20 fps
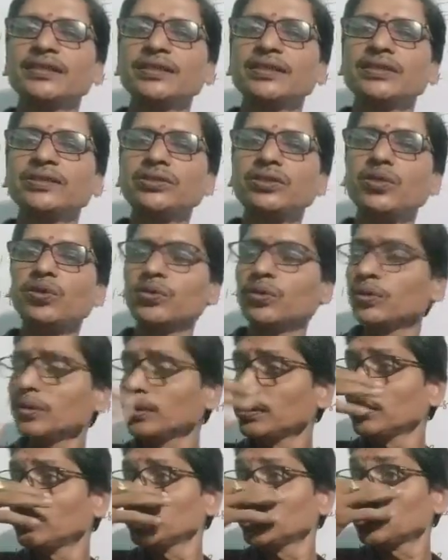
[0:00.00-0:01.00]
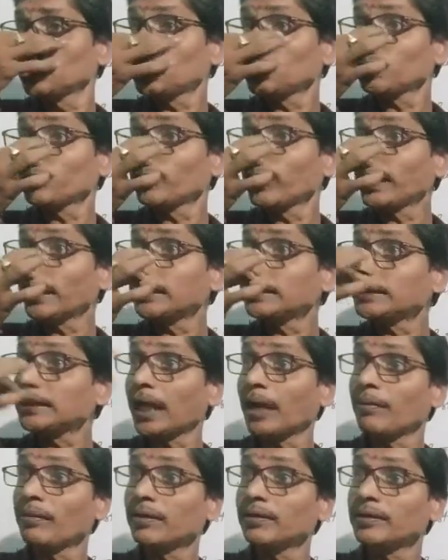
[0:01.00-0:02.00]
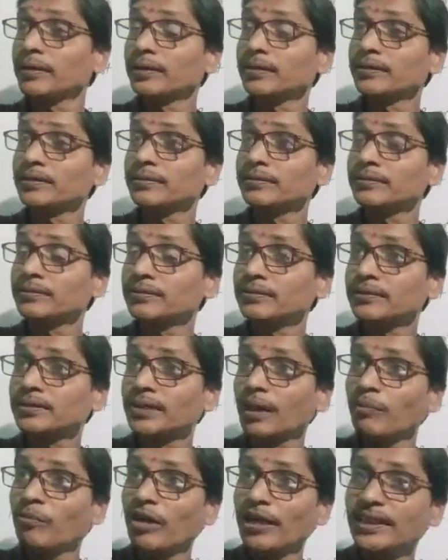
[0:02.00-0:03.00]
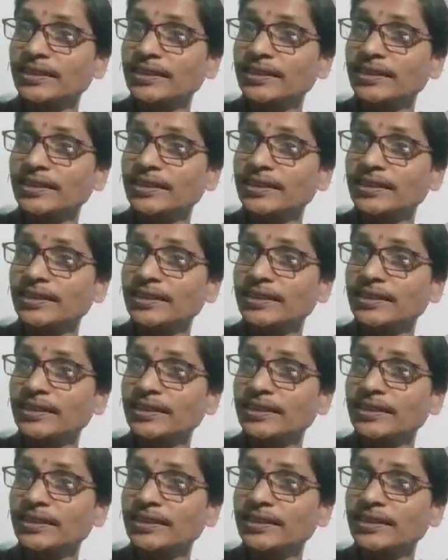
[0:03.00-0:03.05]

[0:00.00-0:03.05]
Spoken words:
So where someone